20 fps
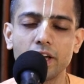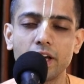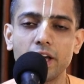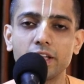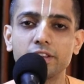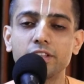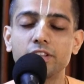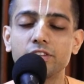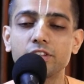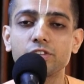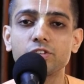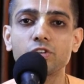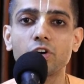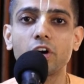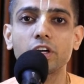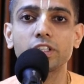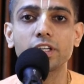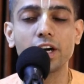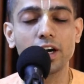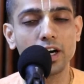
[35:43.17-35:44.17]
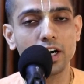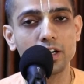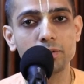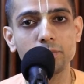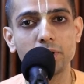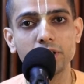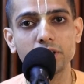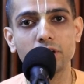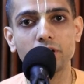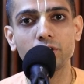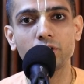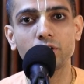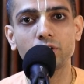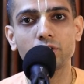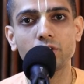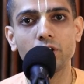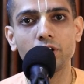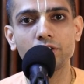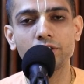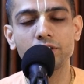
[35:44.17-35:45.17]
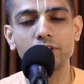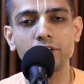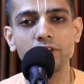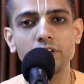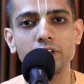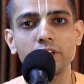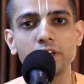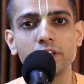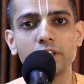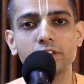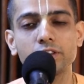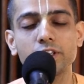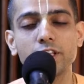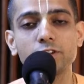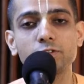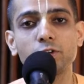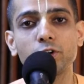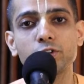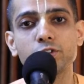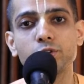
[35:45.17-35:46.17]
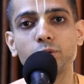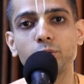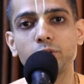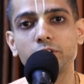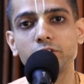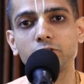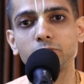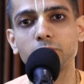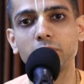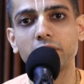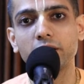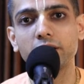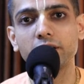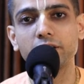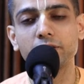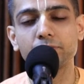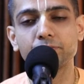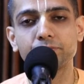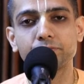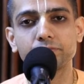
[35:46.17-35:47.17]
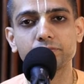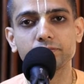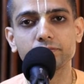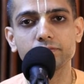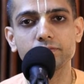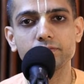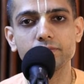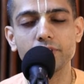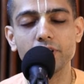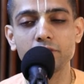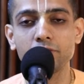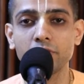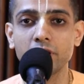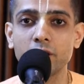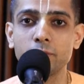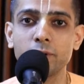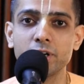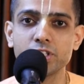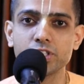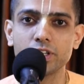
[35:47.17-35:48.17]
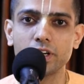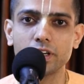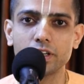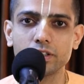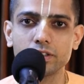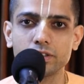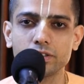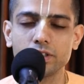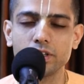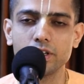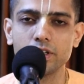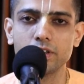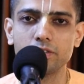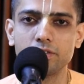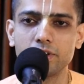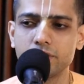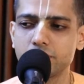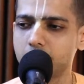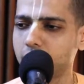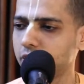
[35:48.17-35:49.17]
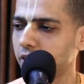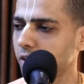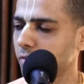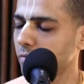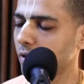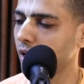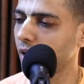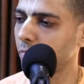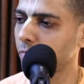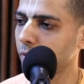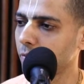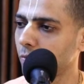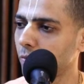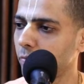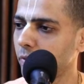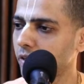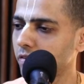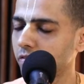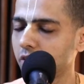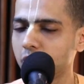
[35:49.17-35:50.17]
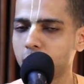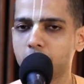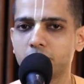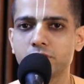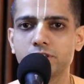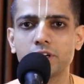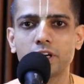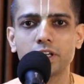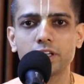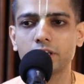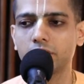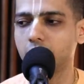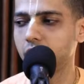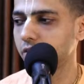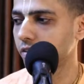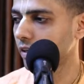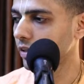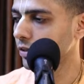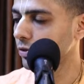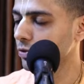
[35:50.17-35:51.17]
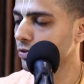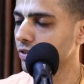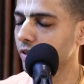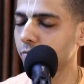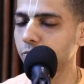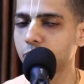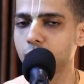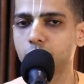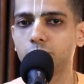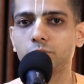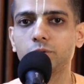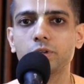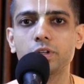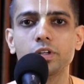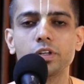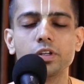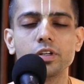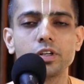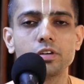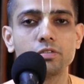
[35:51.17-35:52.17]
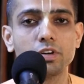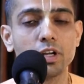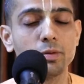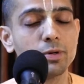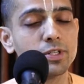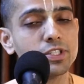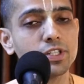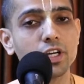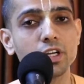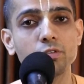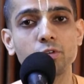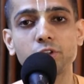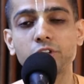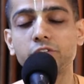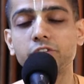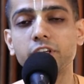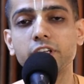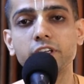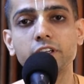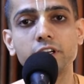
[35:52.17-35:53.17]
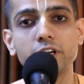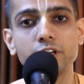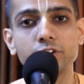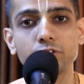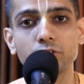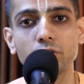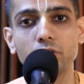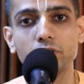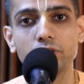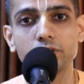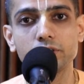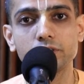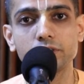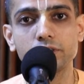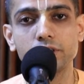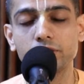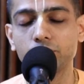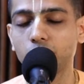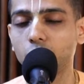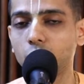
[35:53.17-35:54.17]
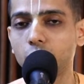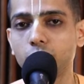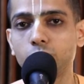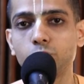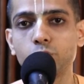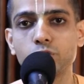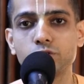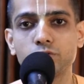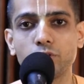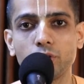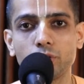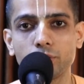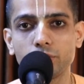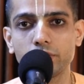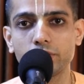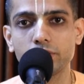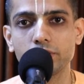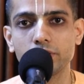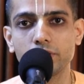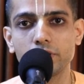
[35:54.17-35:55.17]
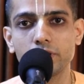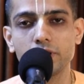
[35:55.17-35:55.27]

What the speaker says: And this is not our mental concoction. This was noticed by Vallabhacharya. When Chaitanya Mahaprabhu met Vallabhacharya, he introduced him to... Vallabhacharya was a very great scholar. He has got huge following.